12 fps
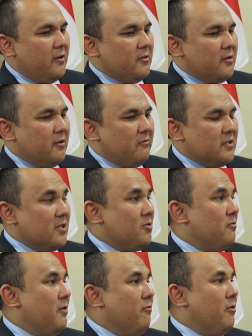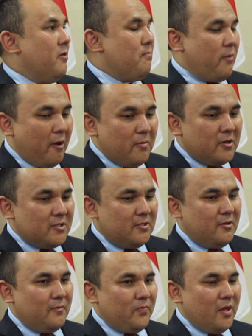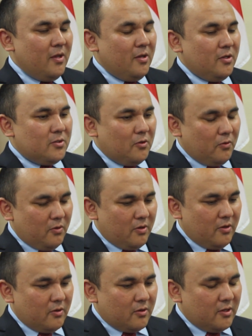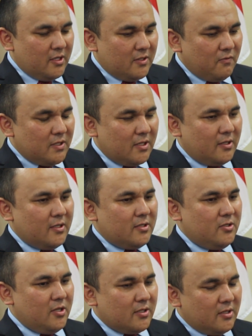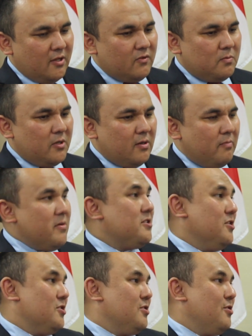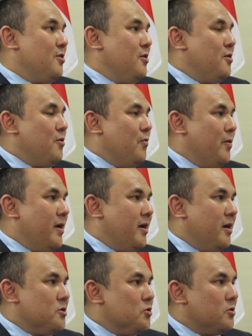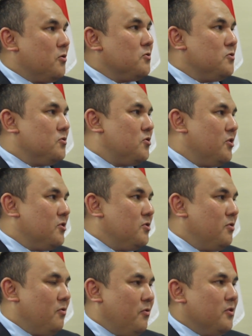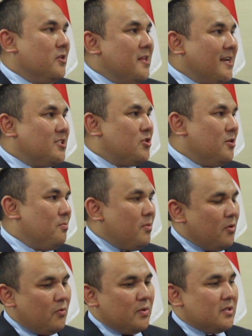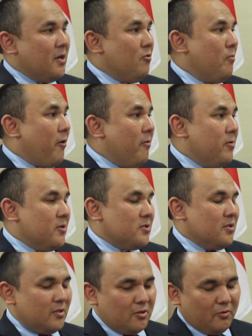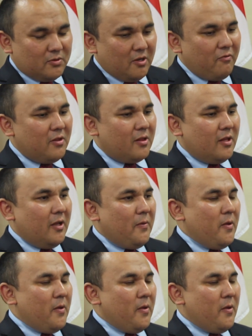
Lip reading: the visit of our Prime Minister. So this visit just gives me a message where I should concentrate for the next trip with our Prime Minister. So definitely